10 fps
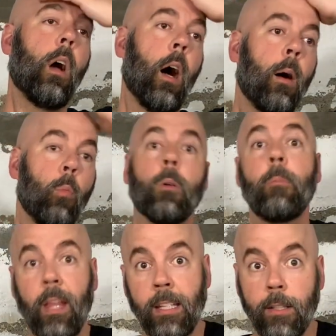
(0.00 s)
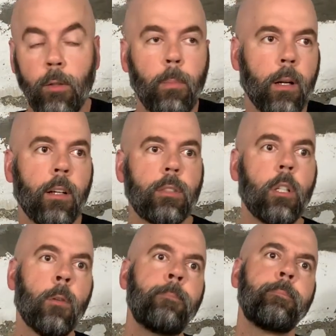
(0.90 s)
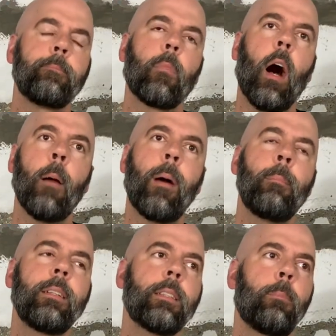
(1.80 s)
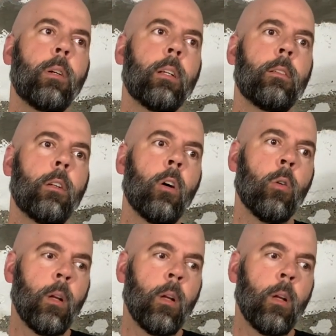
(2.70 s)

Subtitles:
Well, thank you. But also, I meant to put a note,